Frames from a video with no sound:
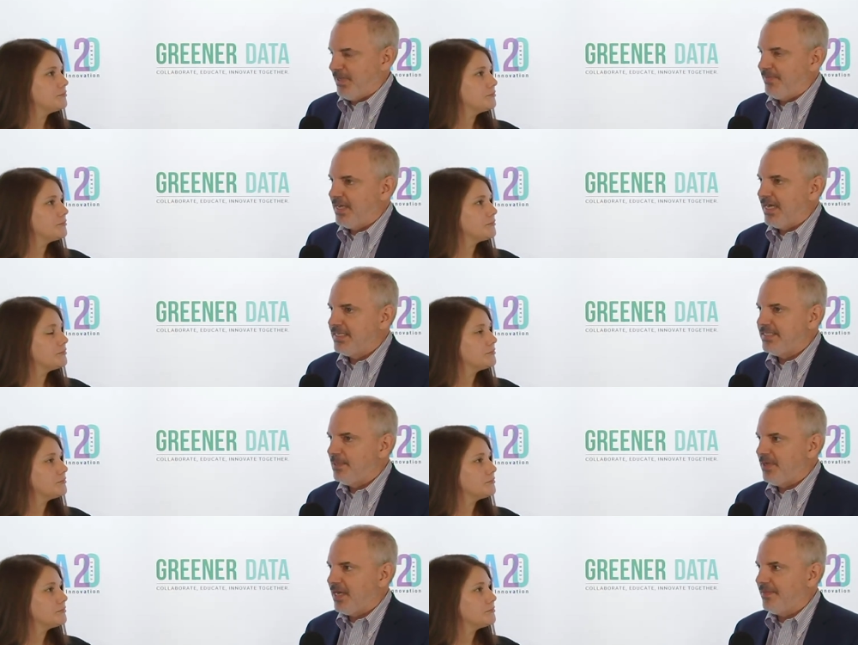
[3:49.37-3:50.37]
Speaker 1: and the idea
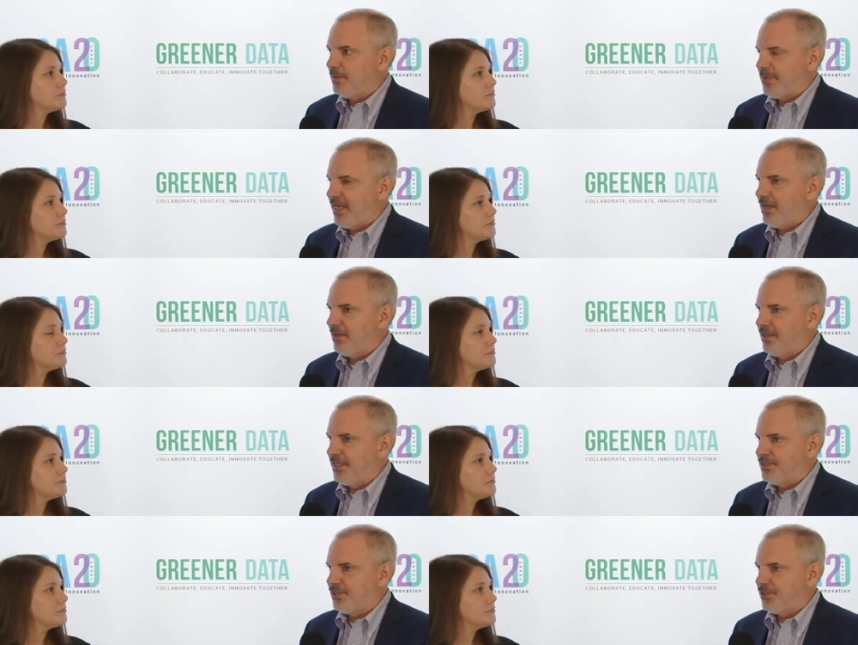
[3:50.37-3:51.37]
behind the panel
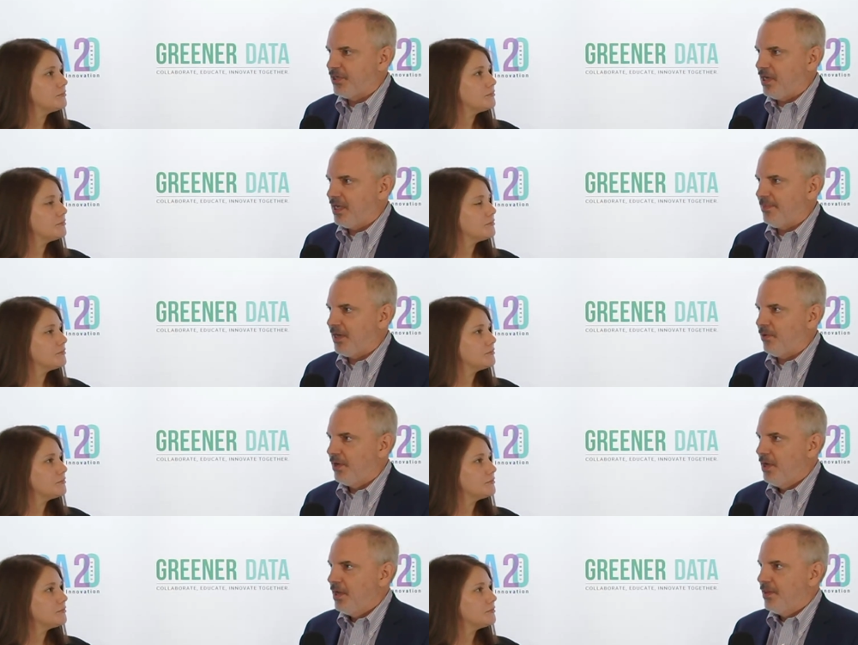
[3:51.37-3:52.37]
is to talk about
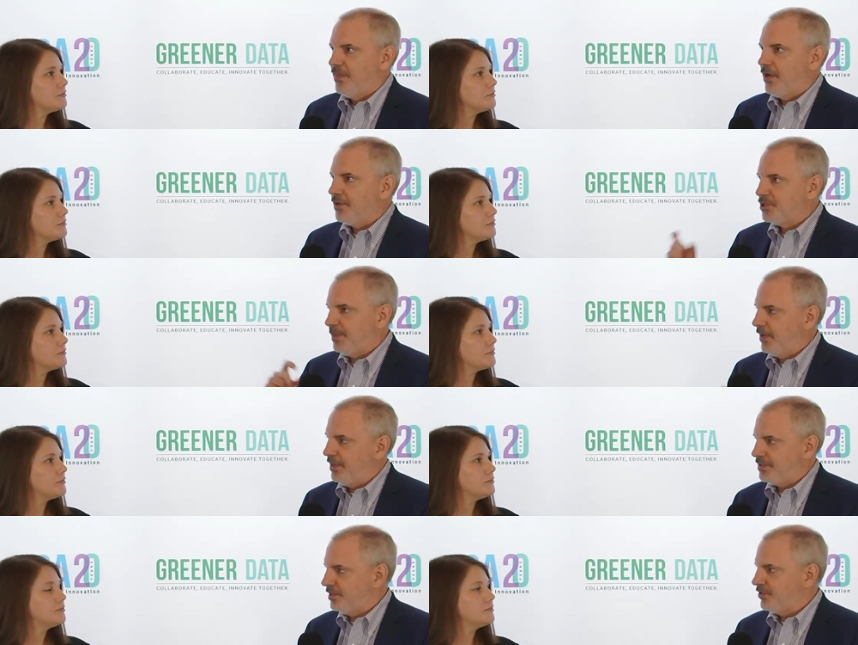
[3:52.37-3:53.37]
their
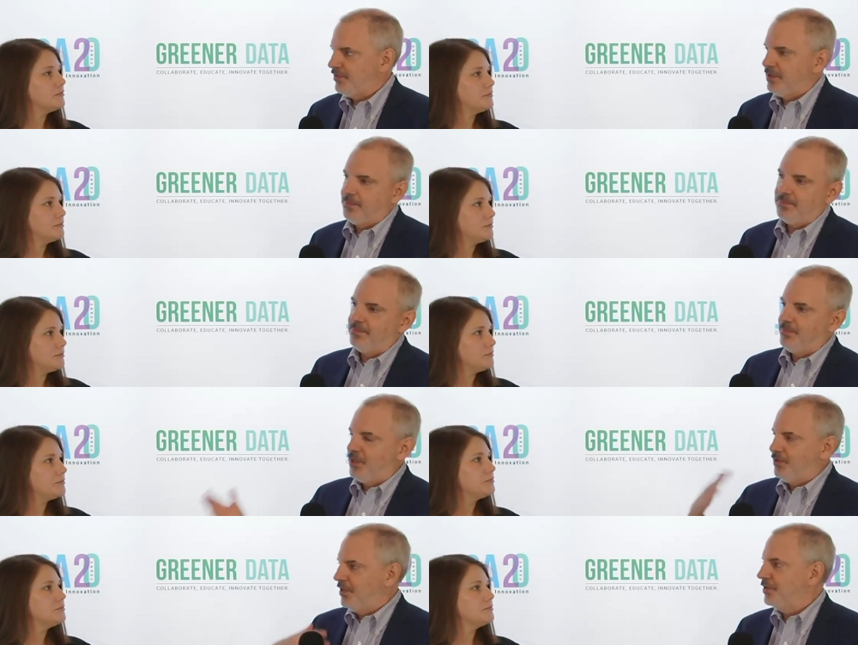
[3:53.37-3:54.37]
experiences from you
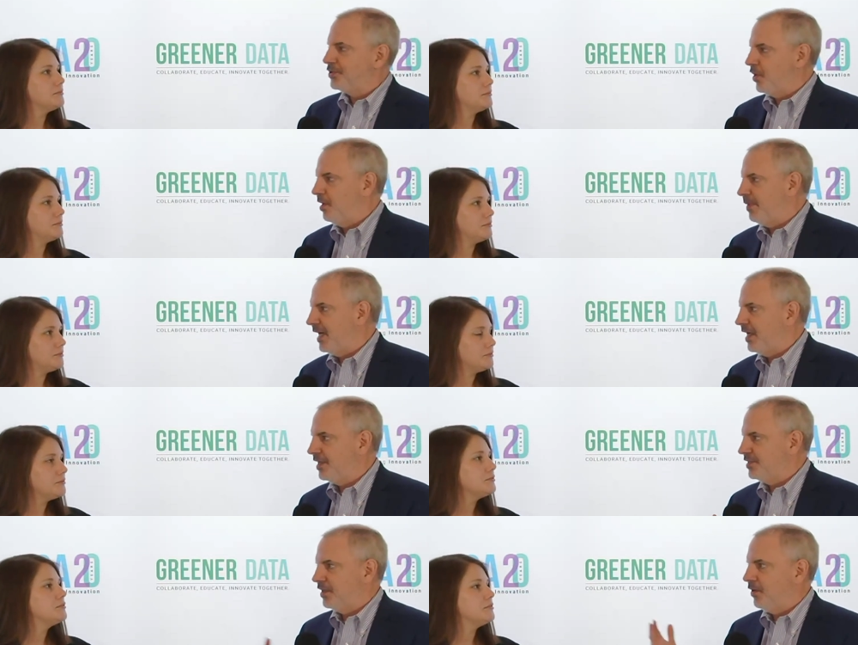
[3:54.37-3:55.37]
know years gone by
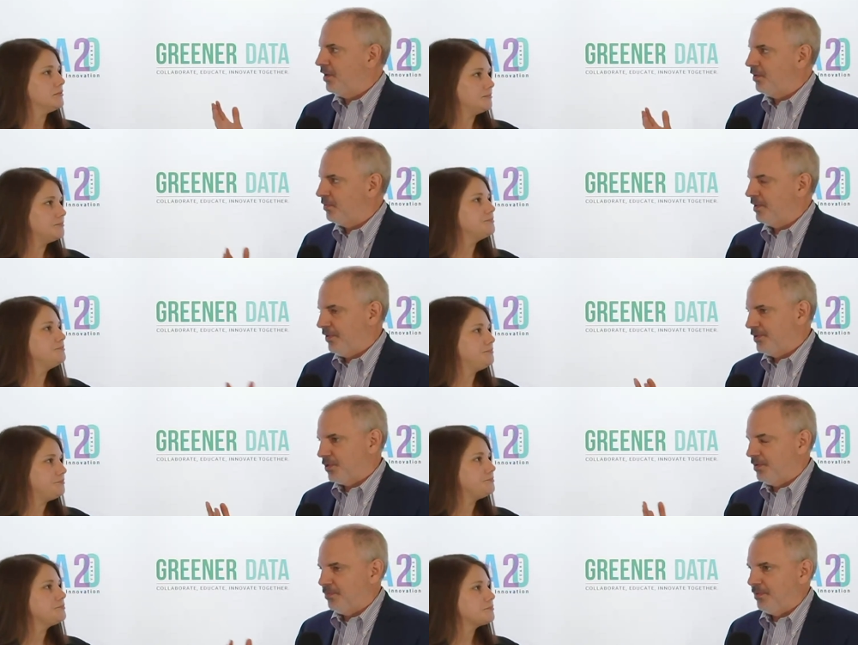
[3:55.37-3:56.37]
because they're all you know, these
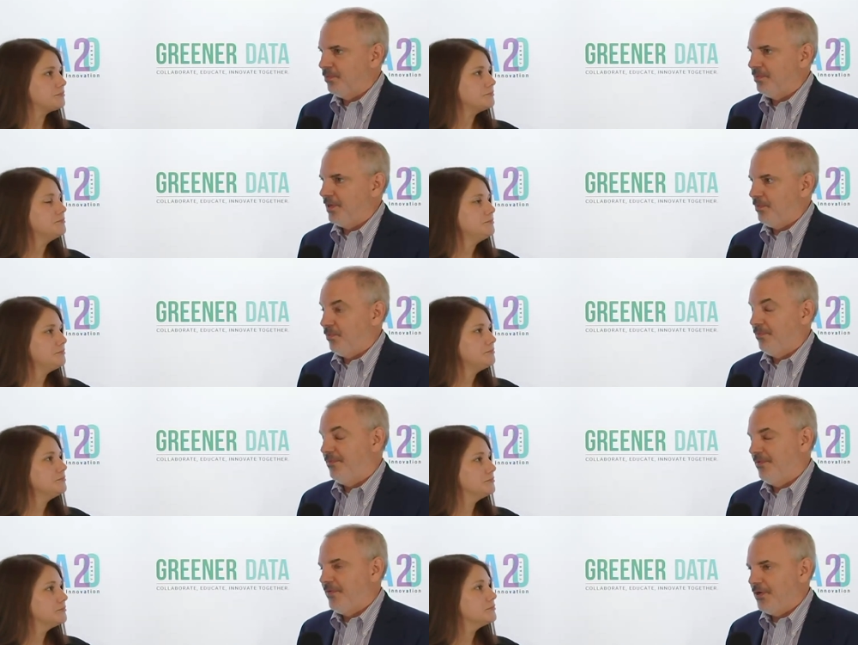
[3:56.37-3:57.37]
are
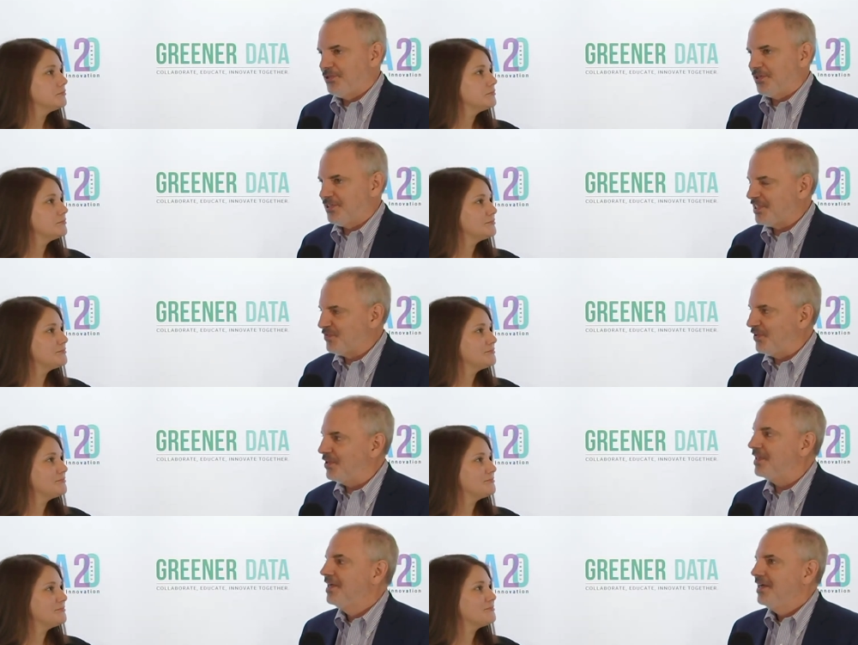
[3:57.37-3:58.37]
very
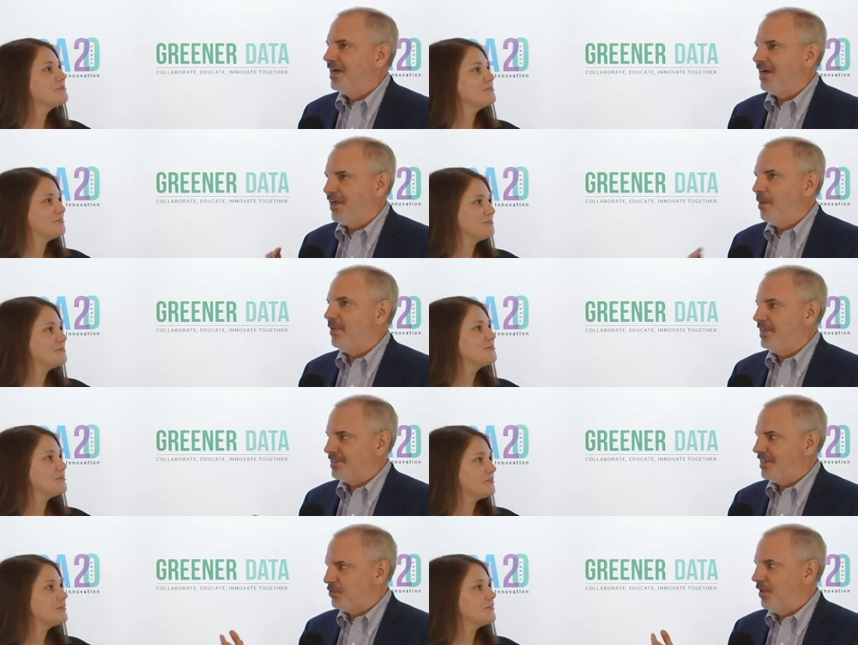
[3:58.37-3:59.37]
successful uh,
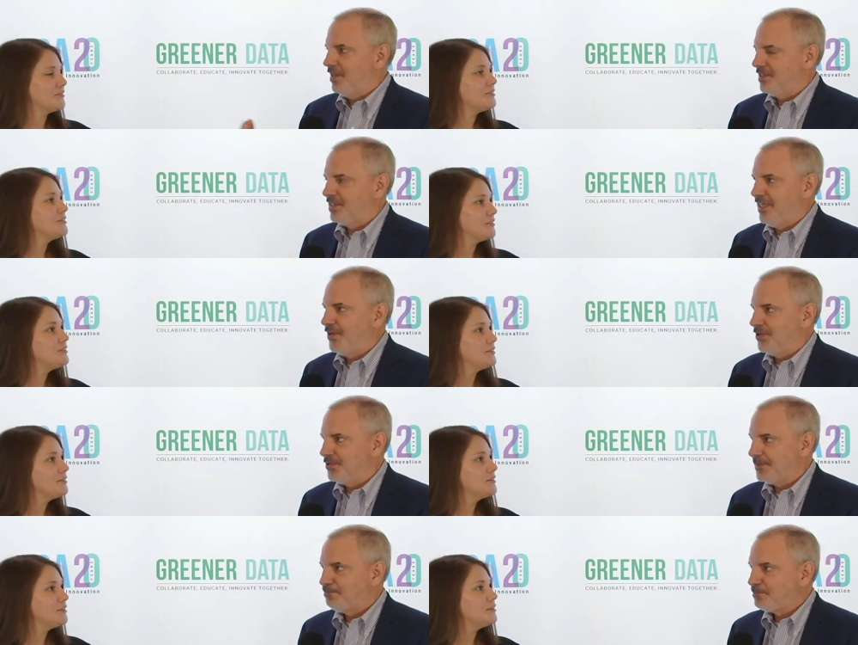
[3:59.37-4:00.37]
companies as well as
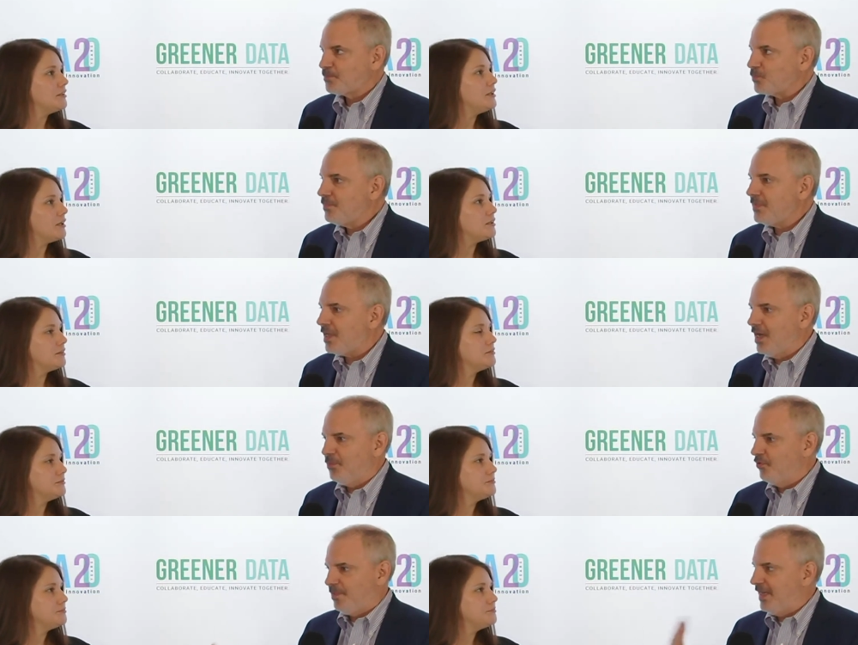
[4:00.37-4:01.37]
leaders
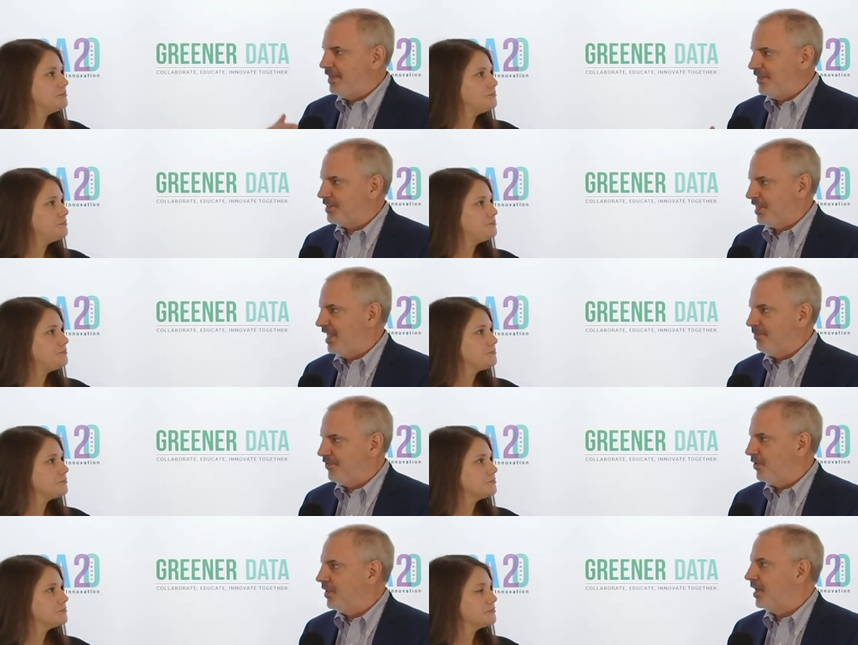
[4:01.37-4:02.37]
um, who've been in this game
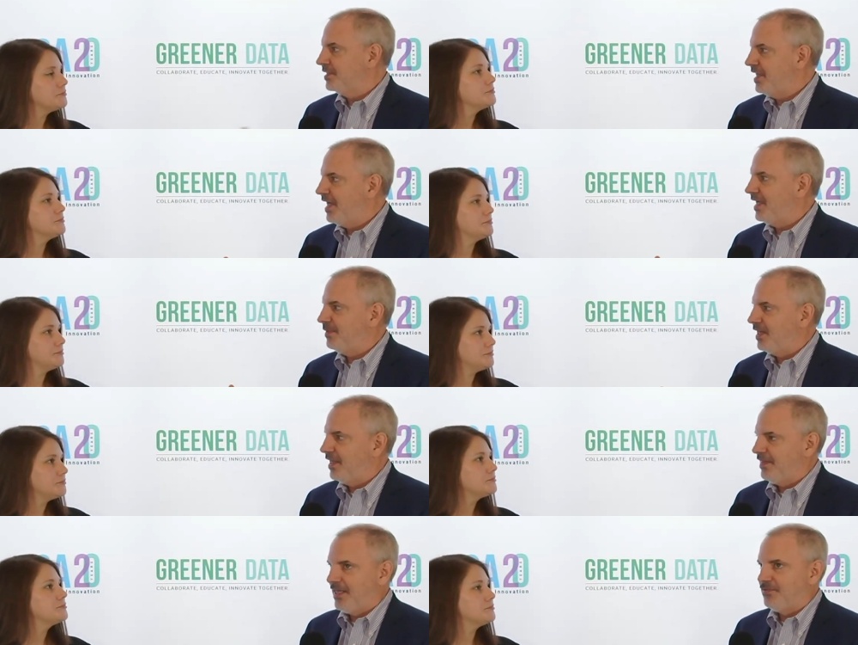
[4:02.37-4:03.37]
for a long time and,
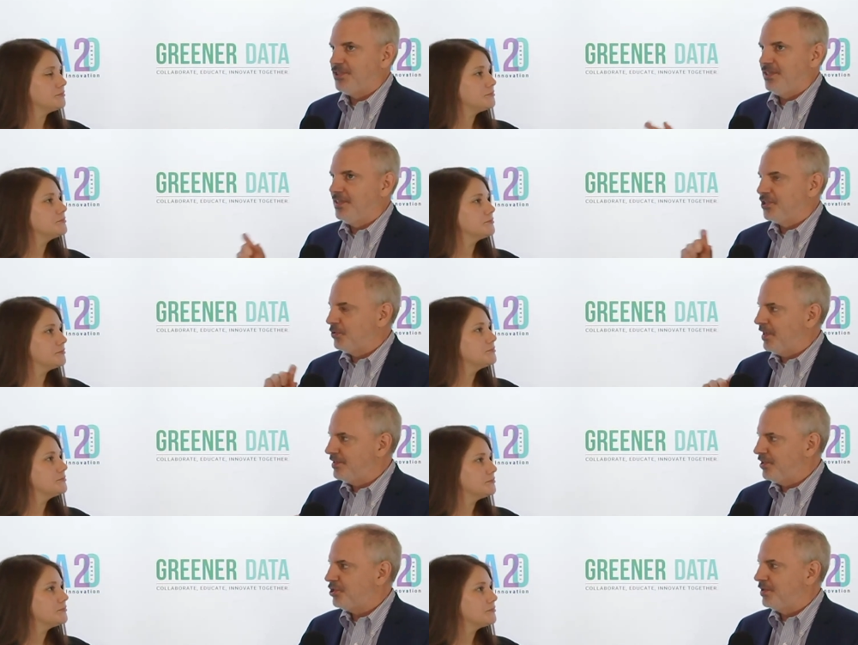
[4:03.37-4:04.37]
and they've seen the
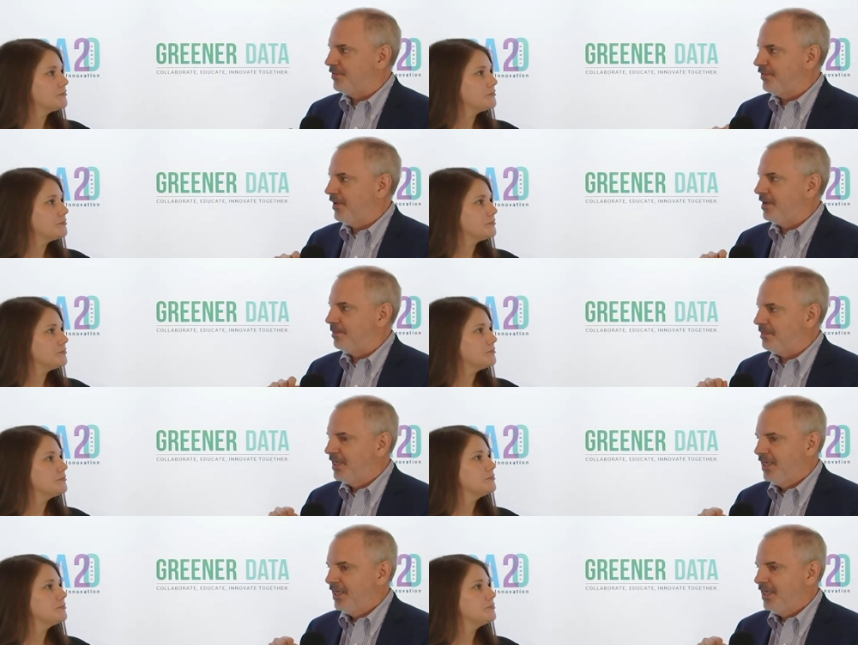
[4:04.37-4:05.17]
transition from